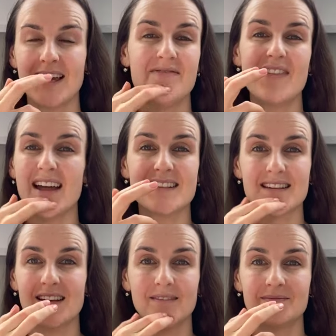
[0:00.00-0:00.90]
And
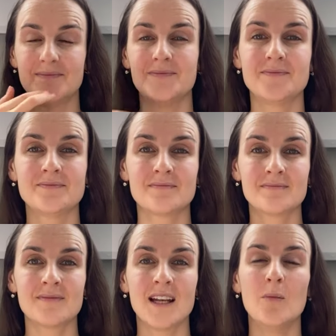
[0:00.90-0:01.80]
that's it.
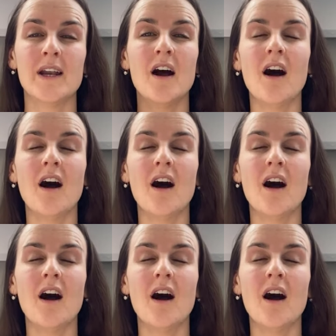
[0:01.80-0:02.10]
And when